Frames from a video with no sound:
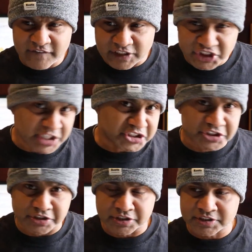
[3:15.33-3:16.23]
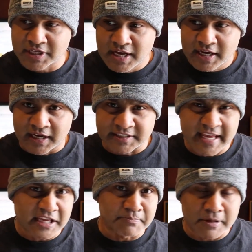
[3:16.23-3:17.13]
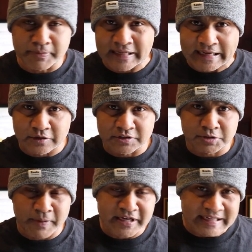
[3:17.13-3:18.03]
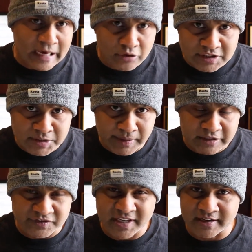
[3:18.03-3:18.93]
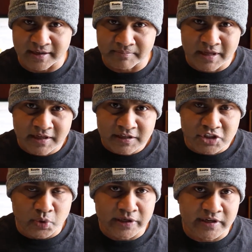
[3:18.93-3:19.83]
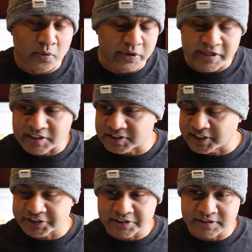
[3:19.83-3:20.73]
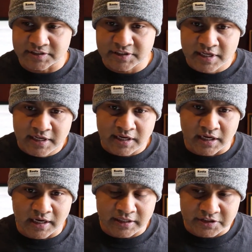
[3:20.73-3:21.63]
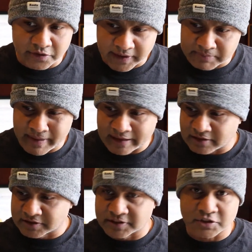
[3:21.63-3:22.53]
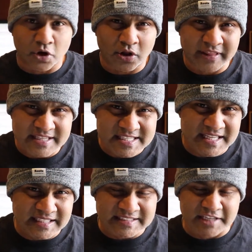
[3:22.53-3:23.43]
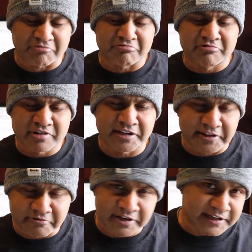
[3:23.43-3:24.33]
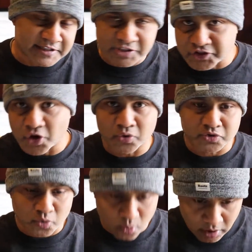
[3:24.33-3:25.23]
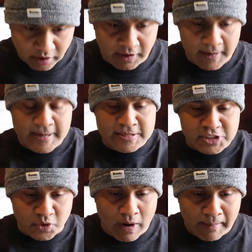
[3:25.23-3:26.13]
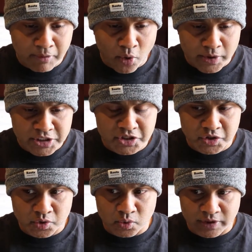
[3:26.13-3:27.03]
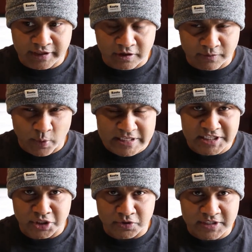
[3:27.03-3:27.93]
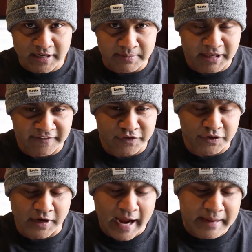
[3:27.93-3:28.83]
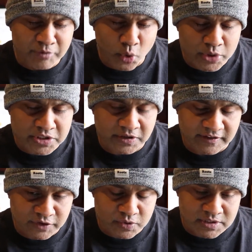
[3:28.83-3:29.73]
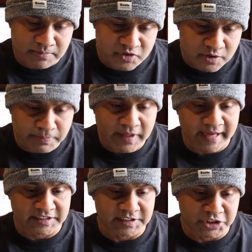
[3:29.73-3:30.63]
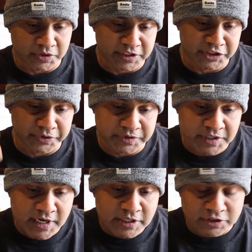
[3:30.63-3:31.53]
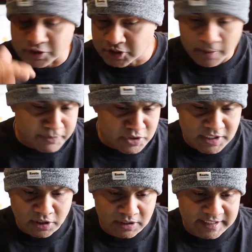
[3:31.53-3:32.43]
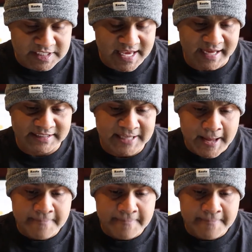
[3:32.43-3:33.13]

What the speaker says: gestures, taking people out, spending countless amount of time doing networking sessions, direct mailers, all these things that really don't work. So I'm going to, without wasting your time any further, I'm going to give you some simple hacks that you can use. So stop using all these hacks.